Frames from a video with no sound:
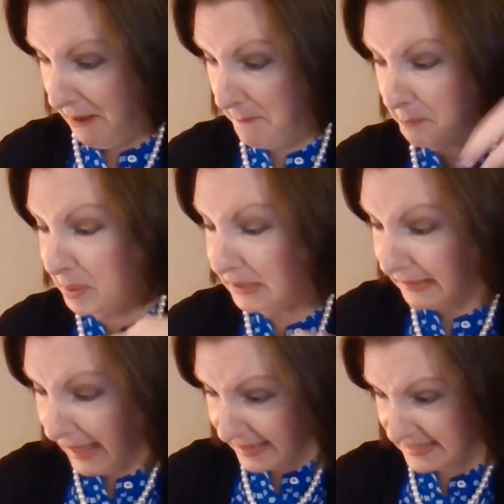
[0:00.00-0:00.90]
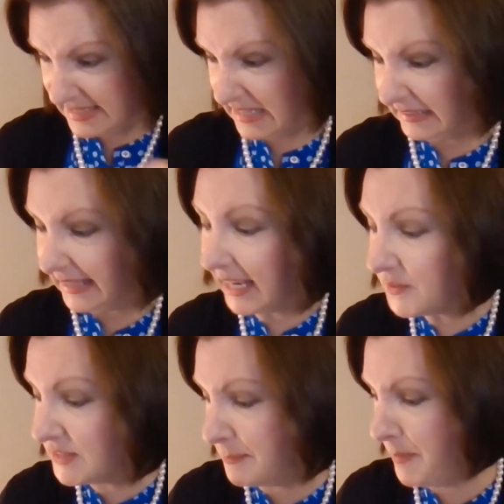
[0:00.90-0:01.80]
and plucked the
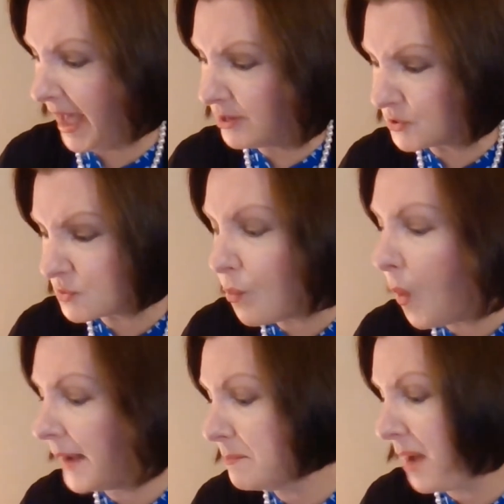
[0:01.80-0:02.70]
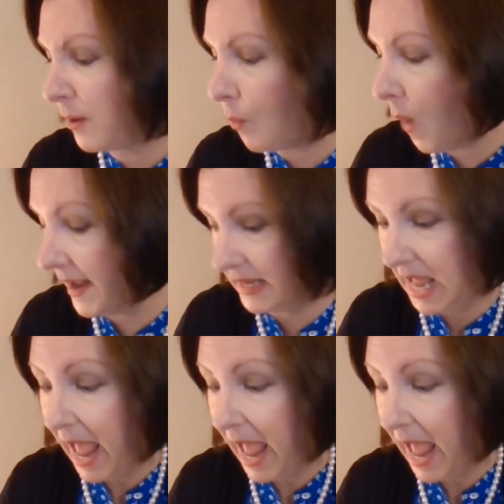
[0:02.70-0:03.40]
leaves and petals one by one